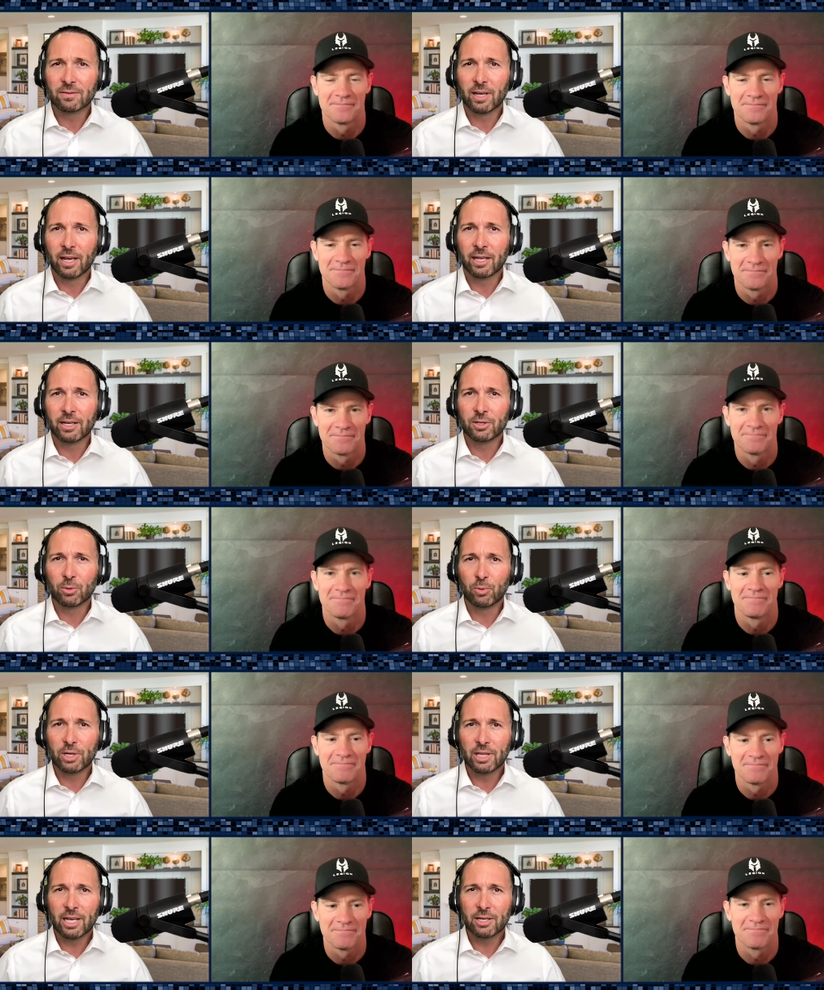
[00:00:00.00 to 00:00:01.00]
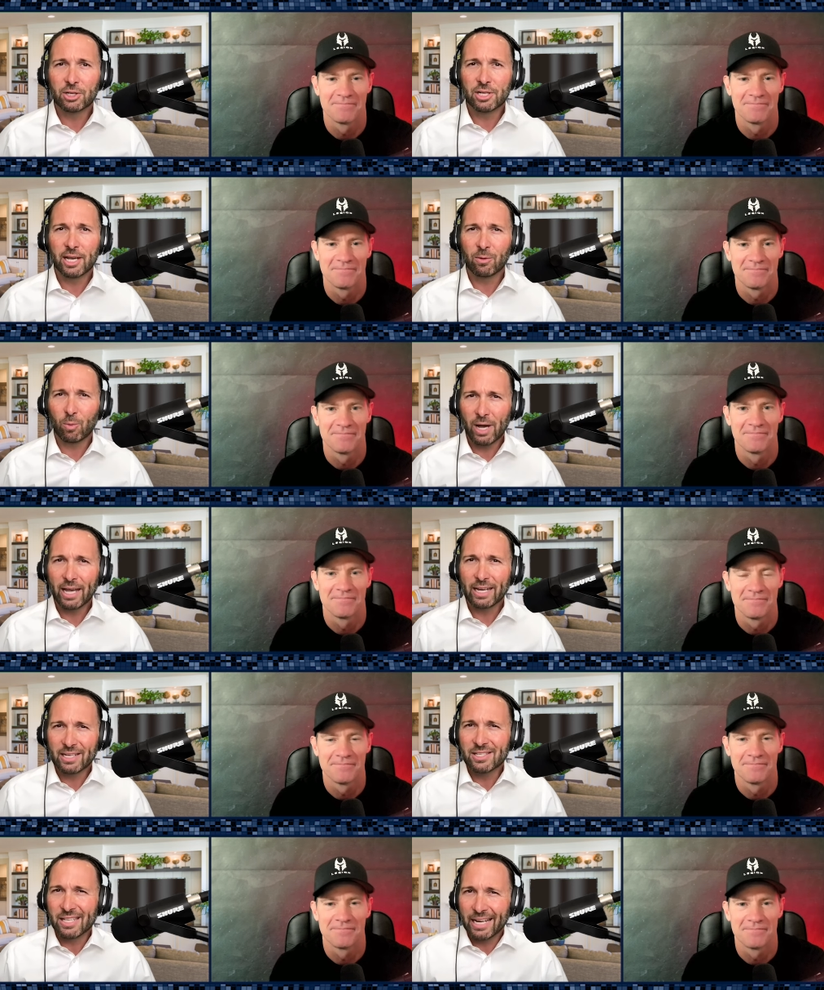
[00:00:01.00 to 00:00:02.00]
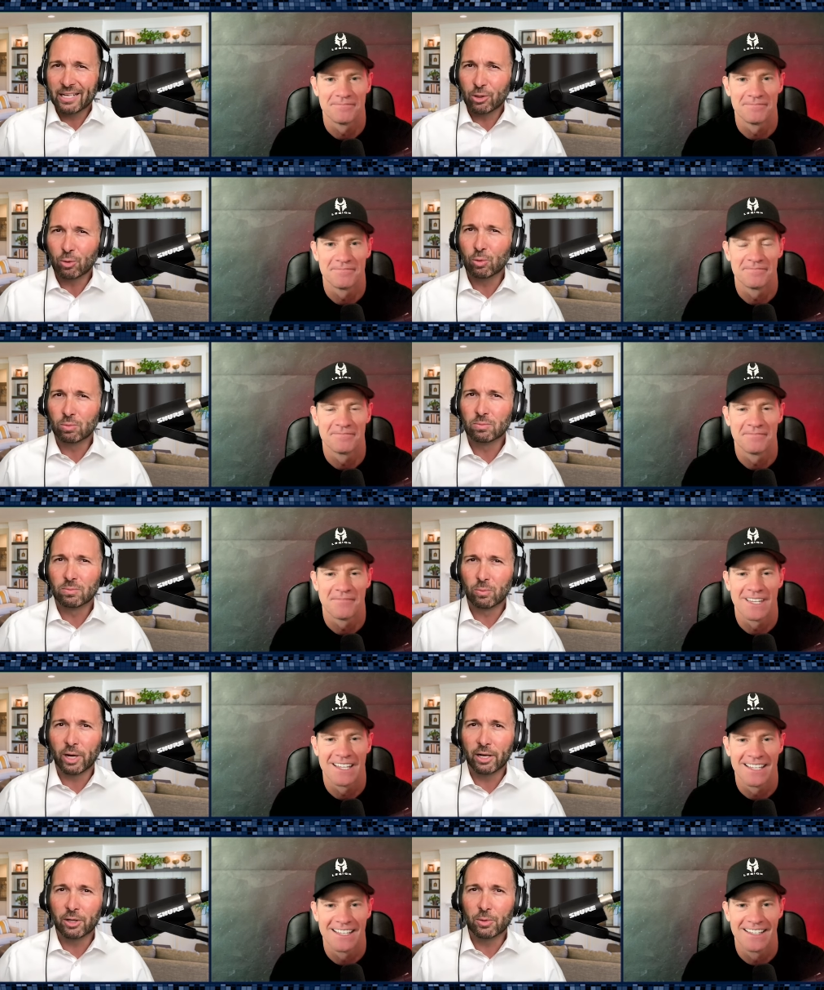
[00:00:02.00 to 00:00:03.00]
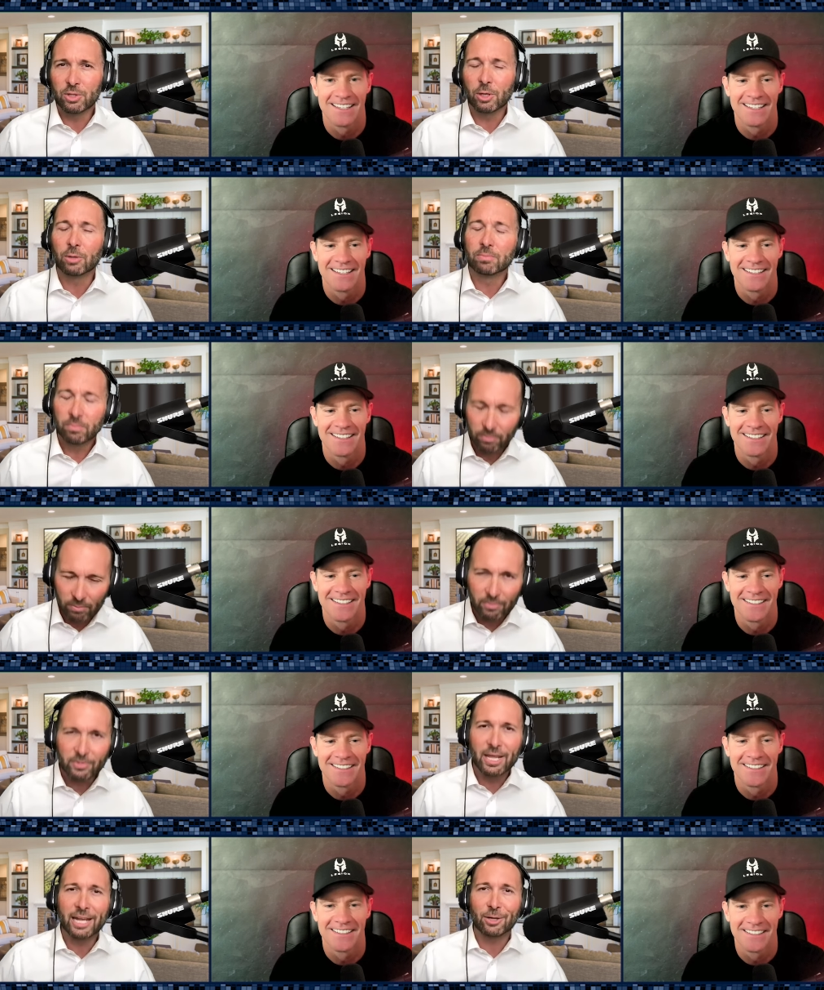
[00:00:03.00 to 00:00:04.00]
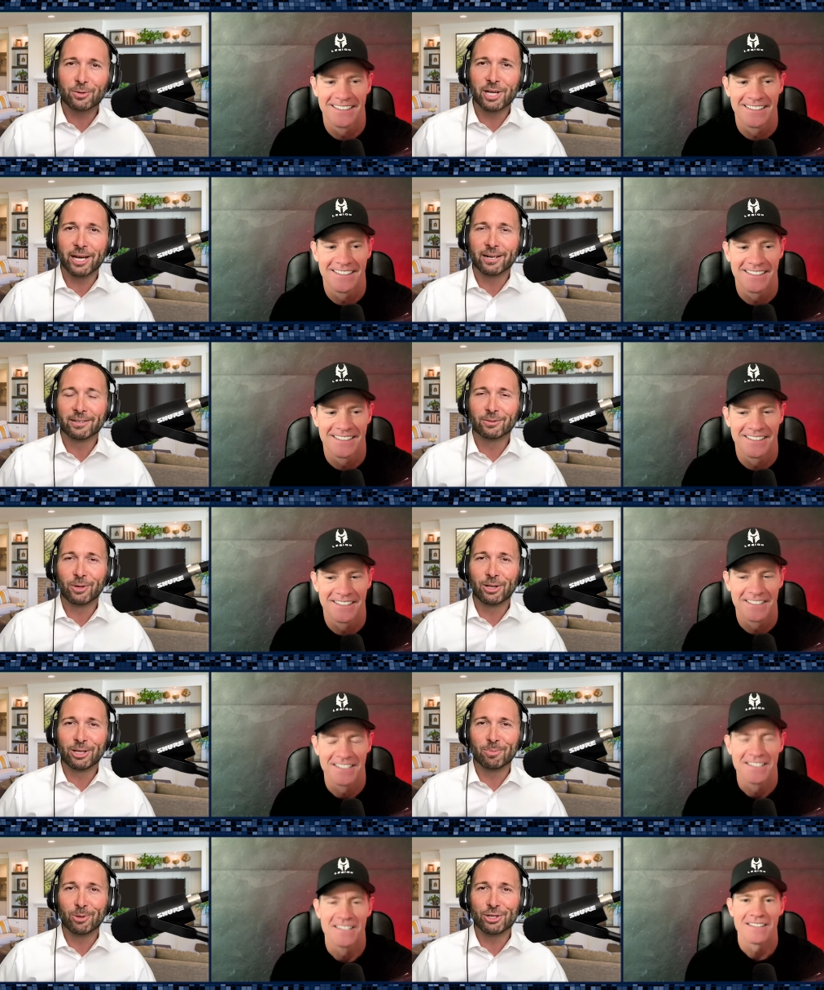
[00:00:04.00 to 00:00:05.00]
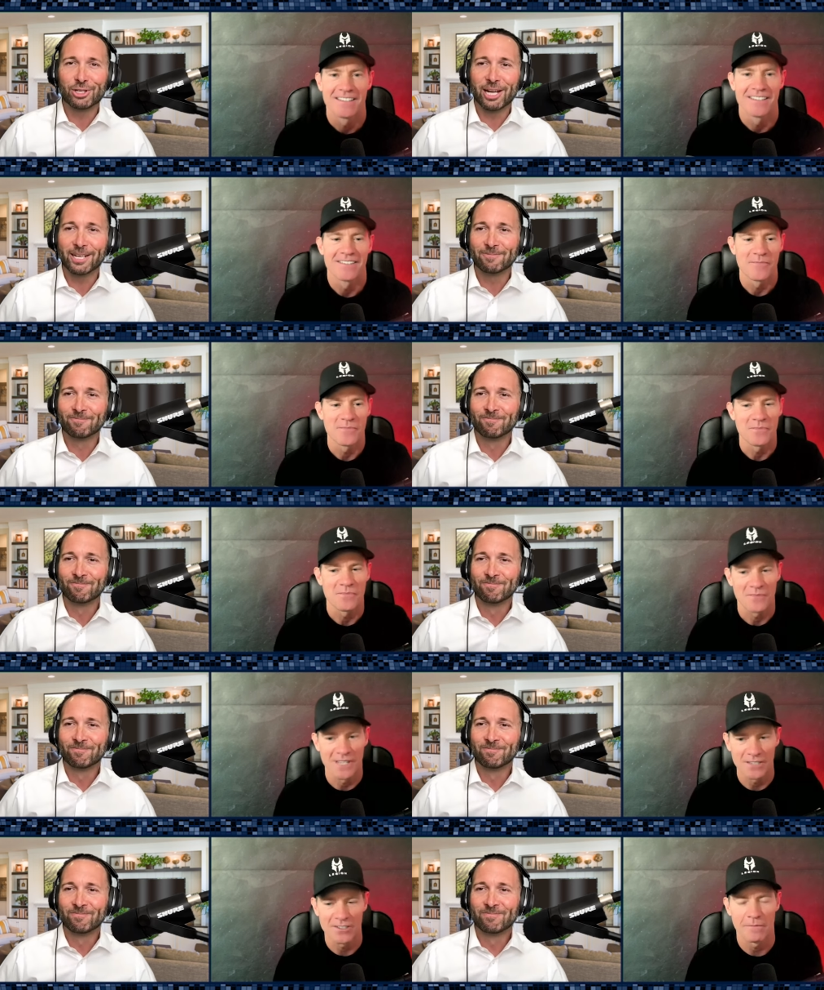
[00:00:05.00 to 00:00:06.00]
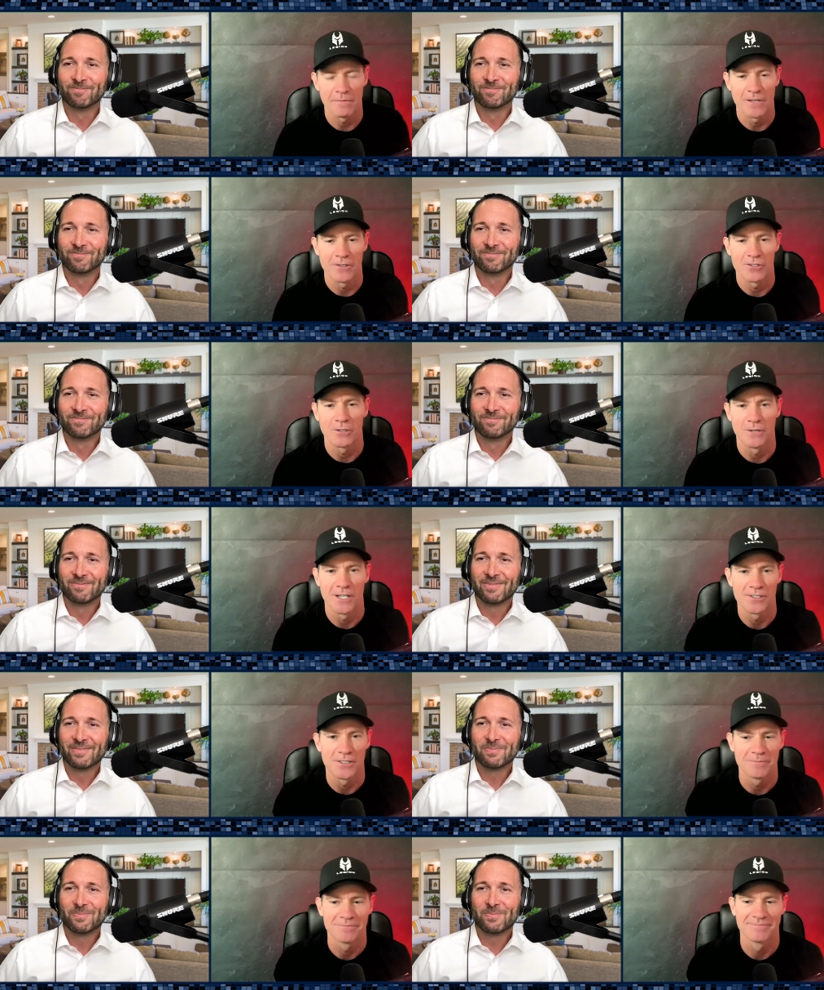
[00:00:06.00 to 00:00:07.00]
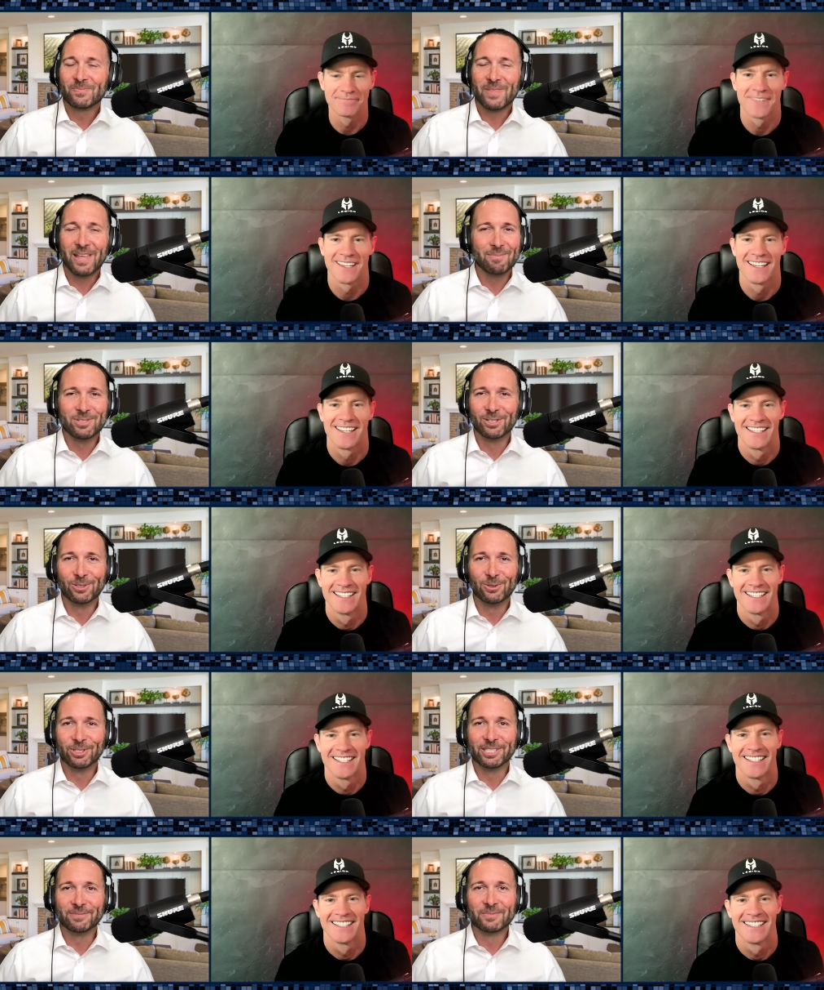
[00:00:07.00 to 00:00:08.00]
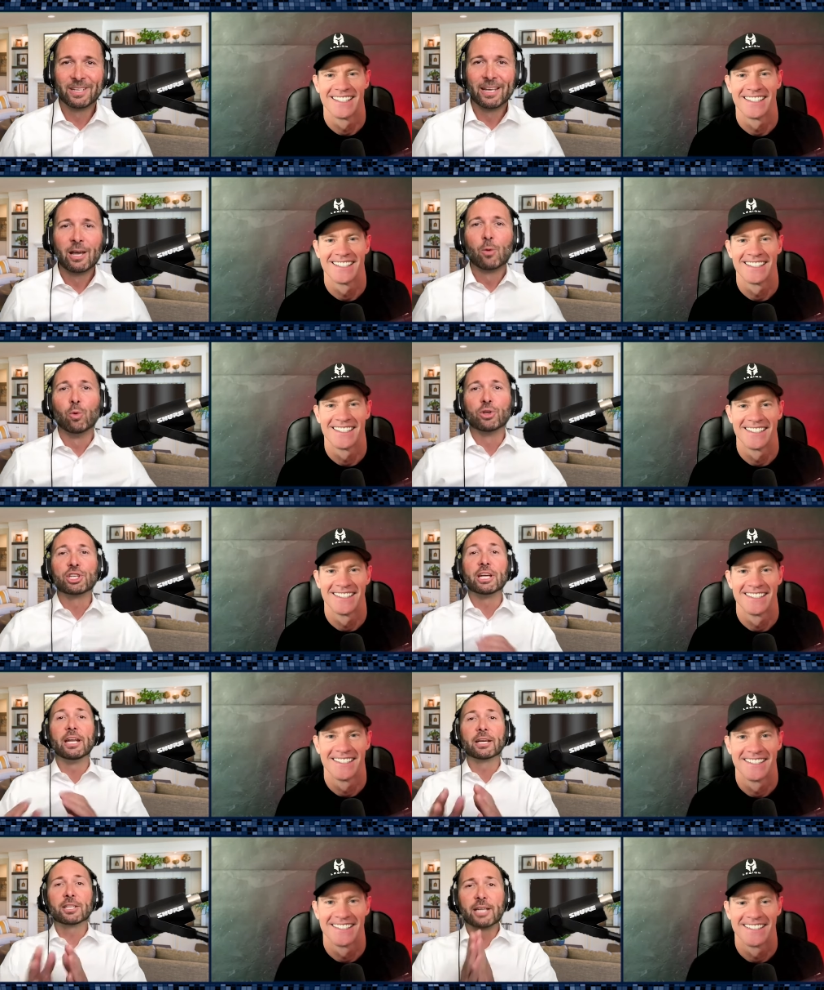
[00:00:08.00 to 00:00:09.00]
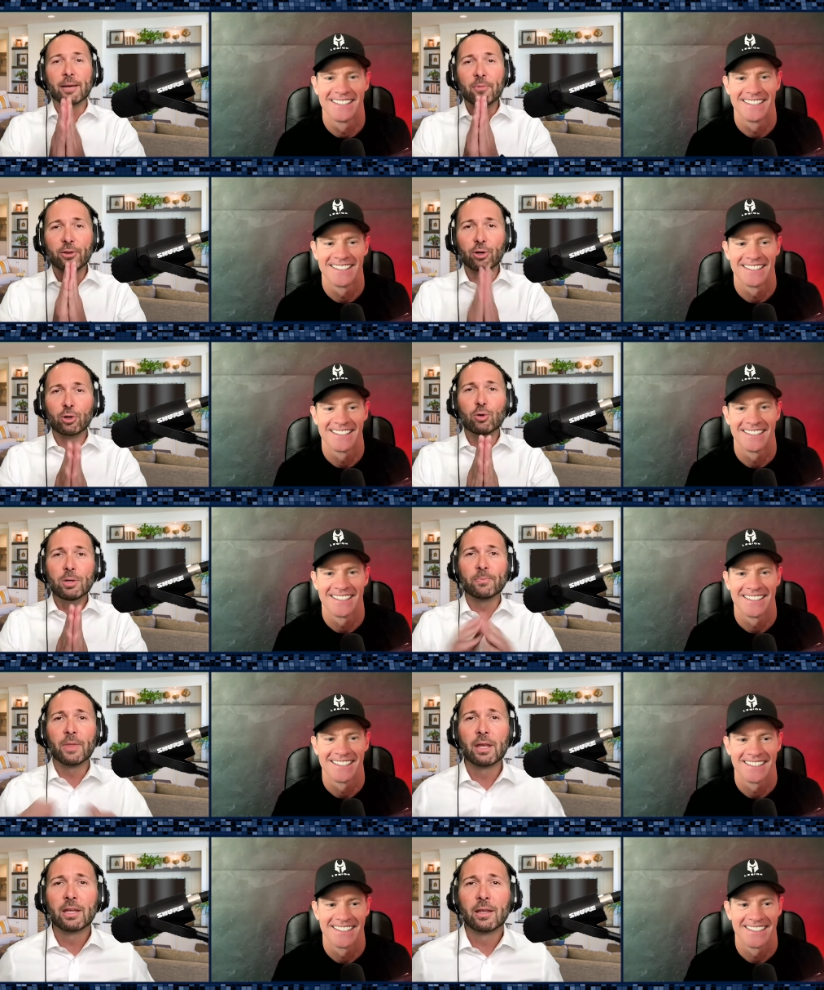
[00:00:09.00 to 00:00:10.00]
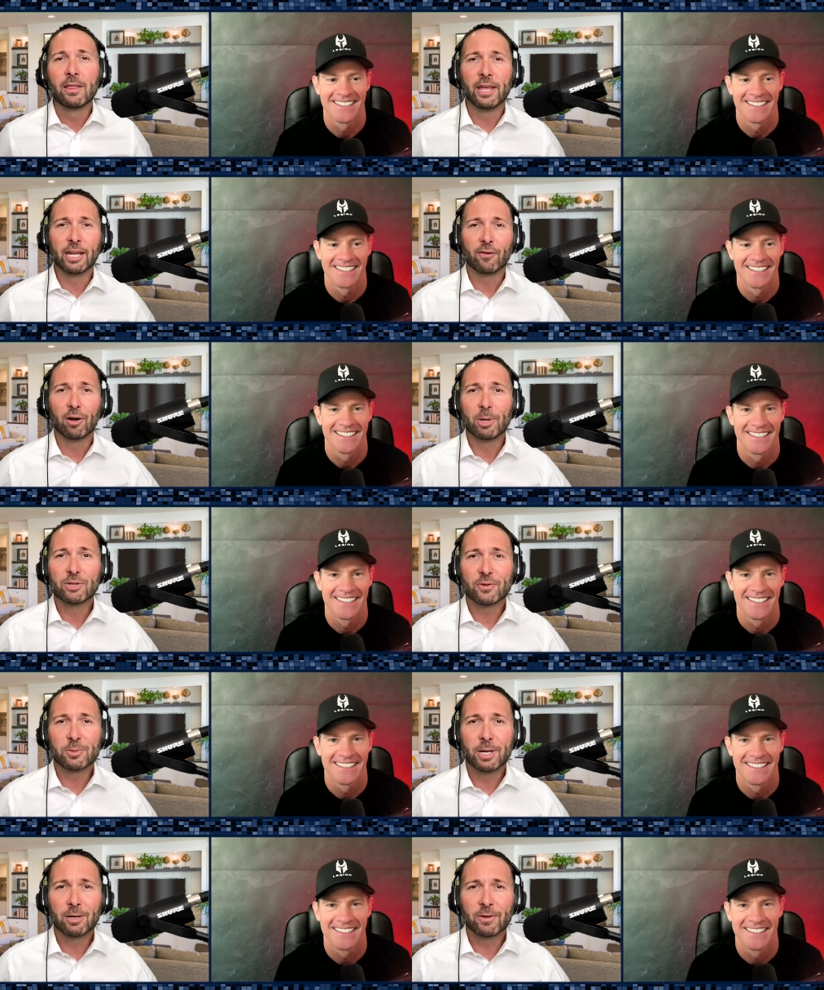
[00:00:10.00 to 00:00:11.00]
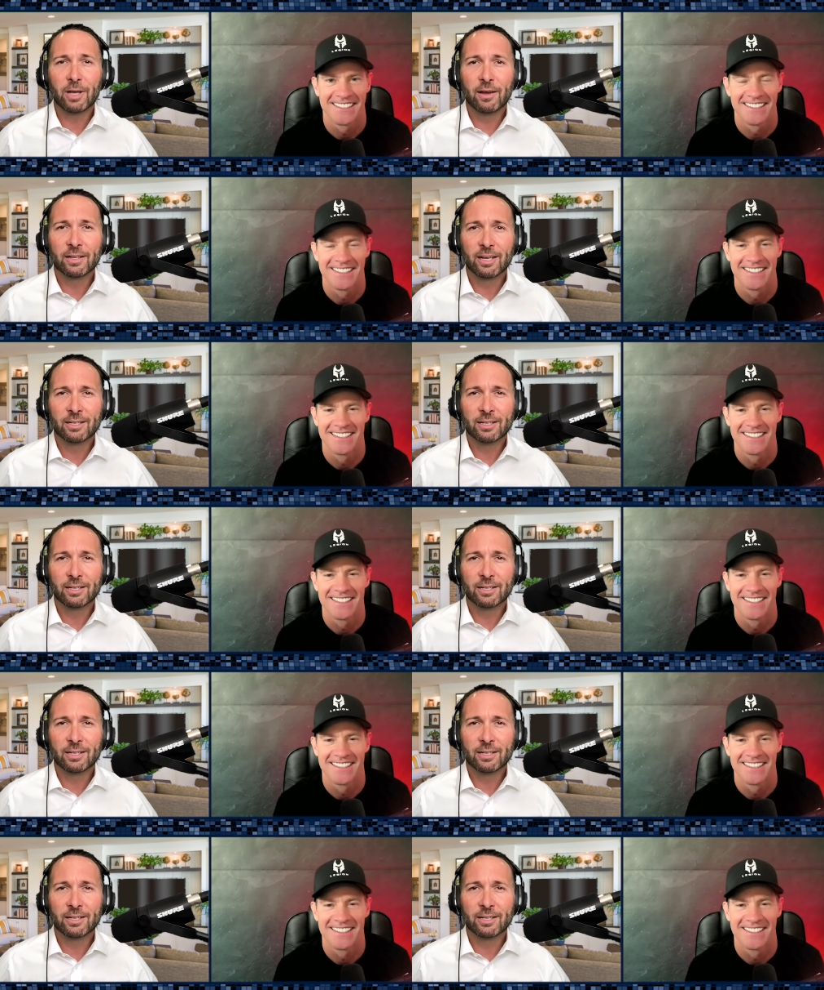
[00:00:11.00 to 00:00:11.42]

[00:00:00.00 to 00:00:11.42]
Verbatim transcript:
Speaker 1: and to really understand why it is that I do what I do. So thank you, Todd. Greatly appreciate it.
Speaker 2: Thanks for having me on the show, Ashton.
Speaker 1: Absolutely. We'll see you next time through. Thank you very much for spending a, a